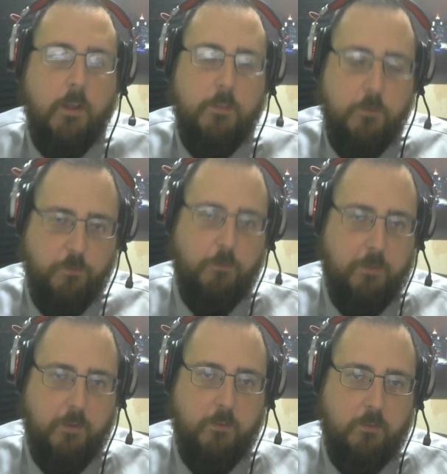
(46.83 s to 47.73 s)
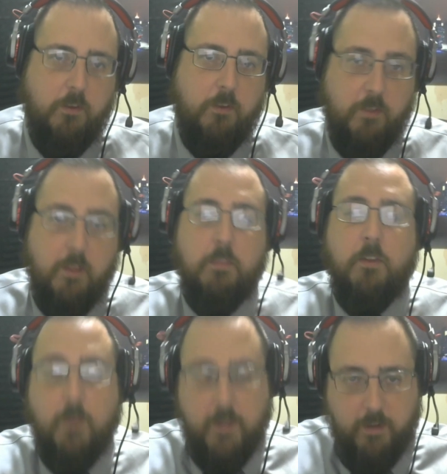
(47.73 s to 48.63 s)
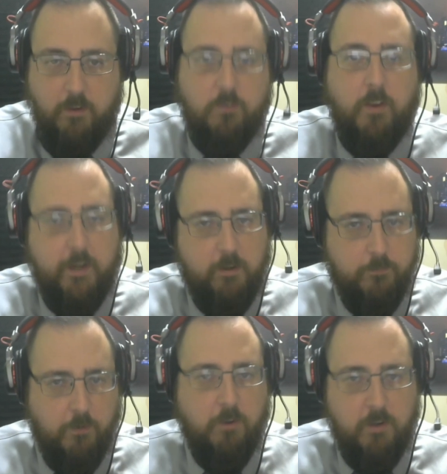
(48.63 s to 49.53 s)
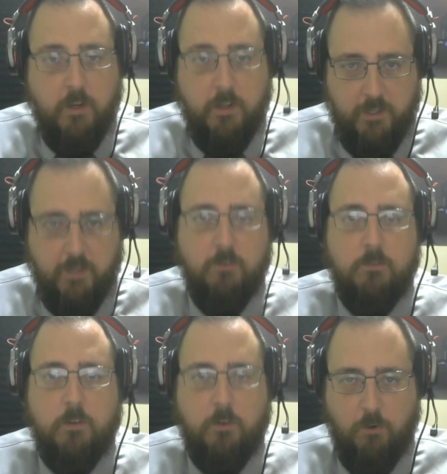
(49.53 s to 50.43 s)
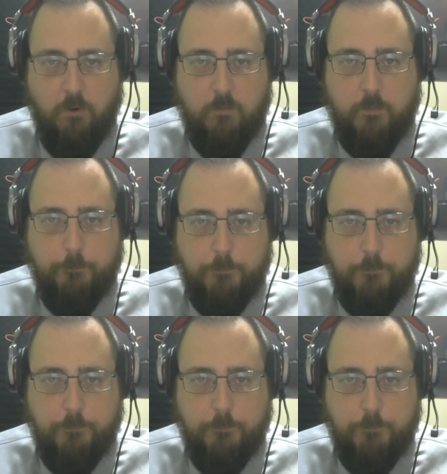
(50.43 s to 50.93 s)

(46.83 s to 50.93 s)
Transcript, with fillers: The truth is, is that there is an inverted yield curve.